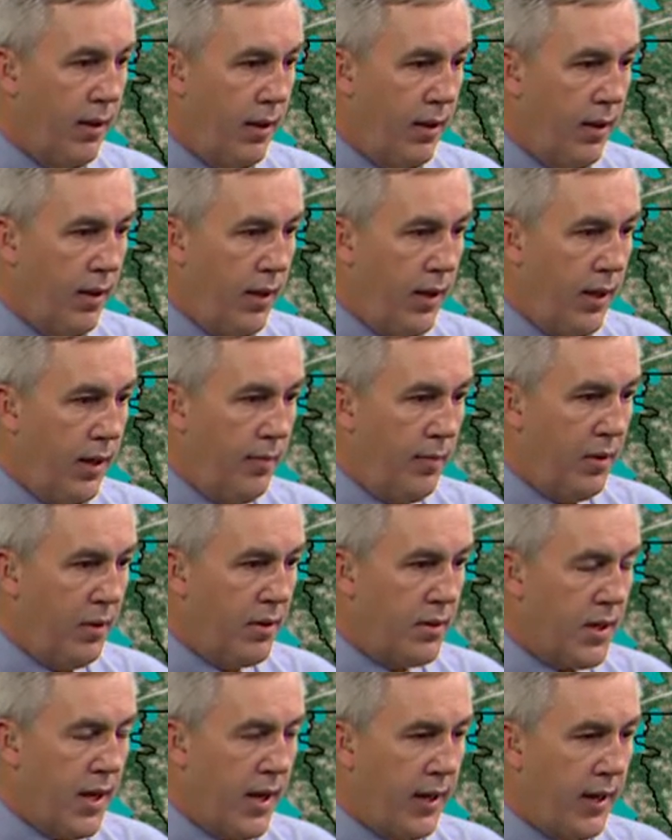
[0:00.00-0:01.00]
you're
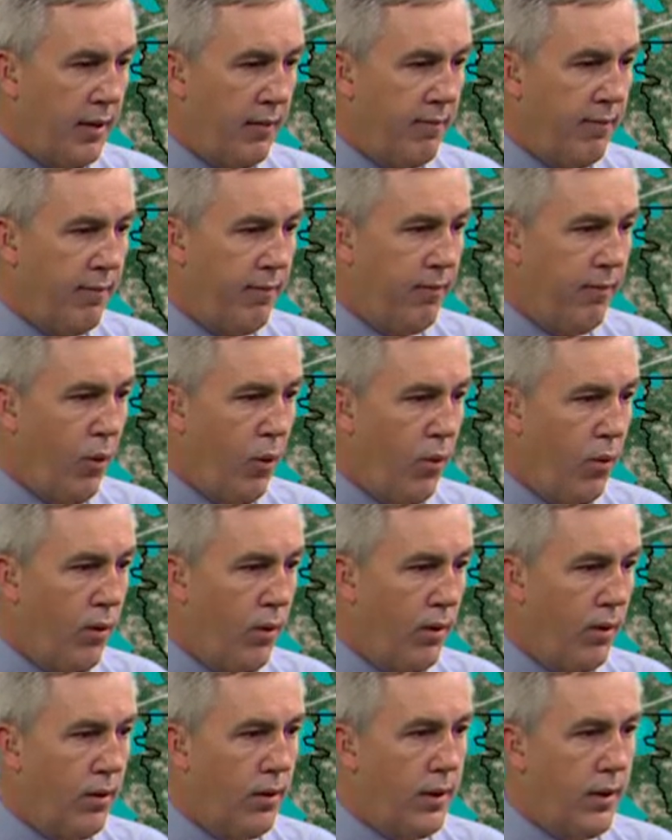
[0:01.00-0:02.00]
talking
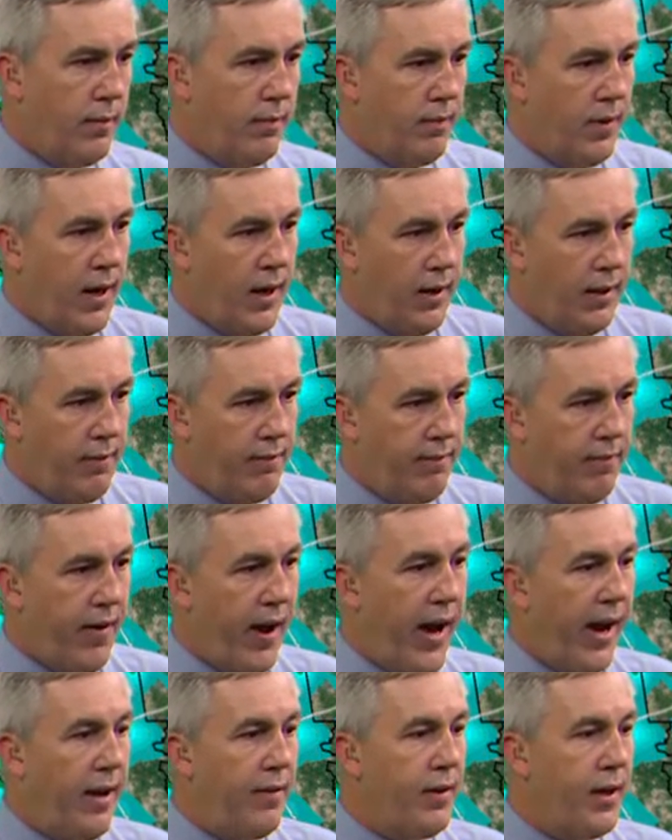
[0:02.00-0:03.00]
4 to nearly
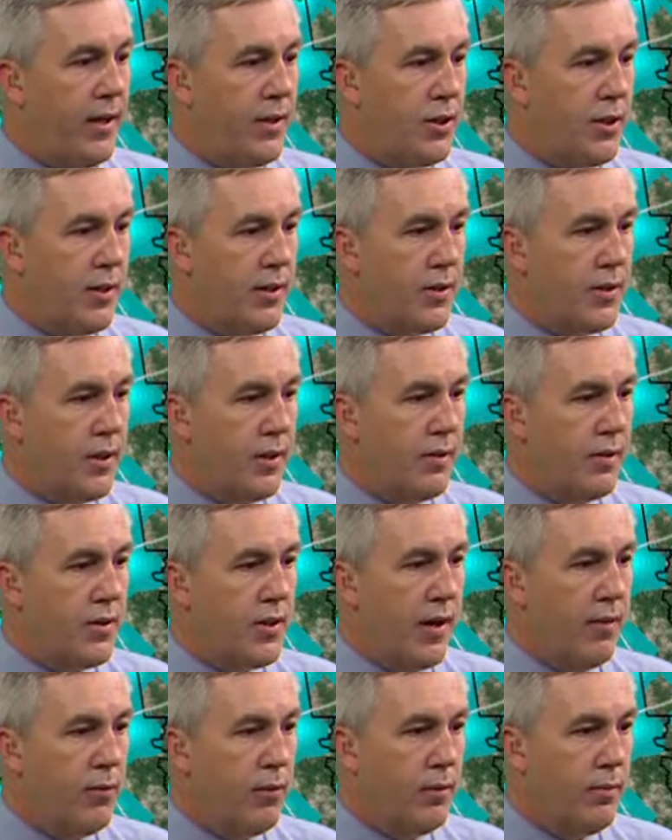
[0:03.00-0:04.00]
5 inches in
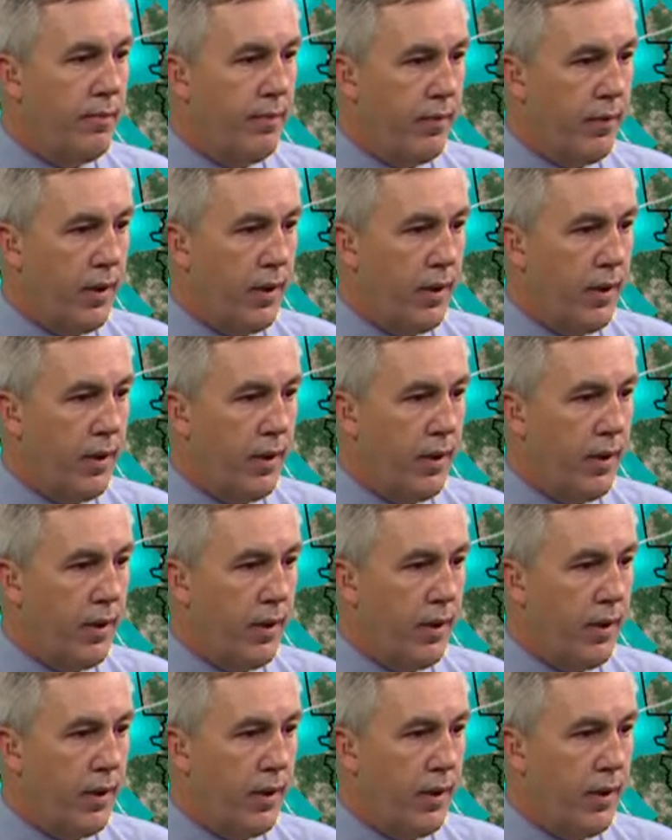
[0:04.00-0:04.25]
several,